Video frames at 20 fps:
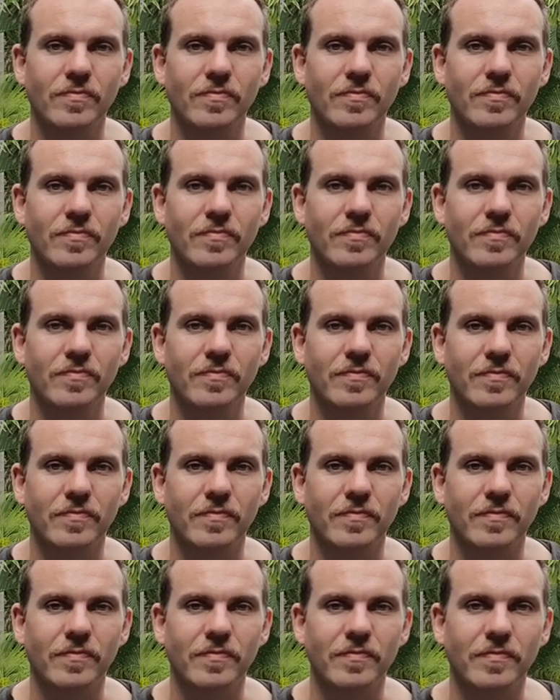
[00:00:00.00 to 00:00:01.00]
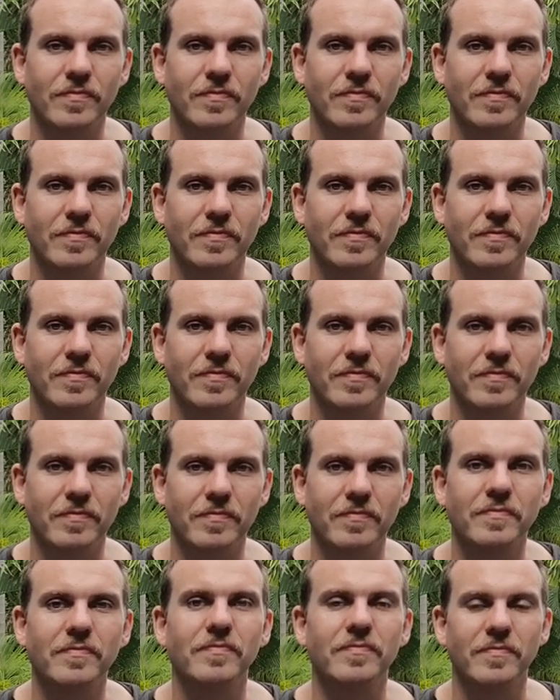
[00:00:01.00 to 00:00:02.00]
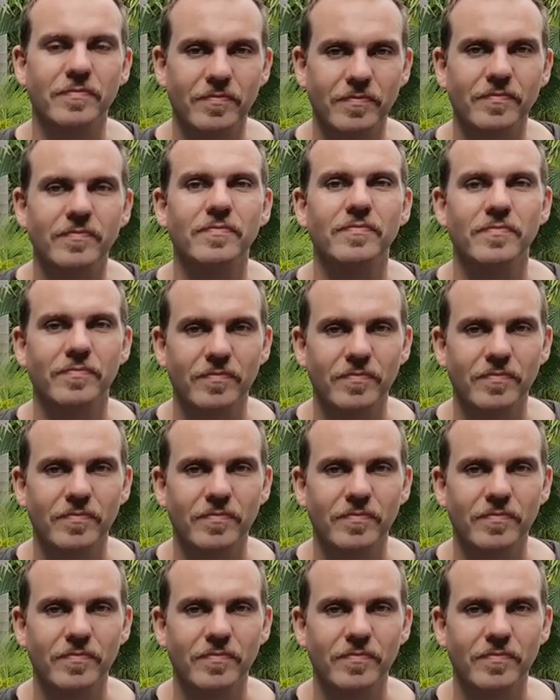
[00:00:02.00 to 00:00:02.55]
This person isn't speaking.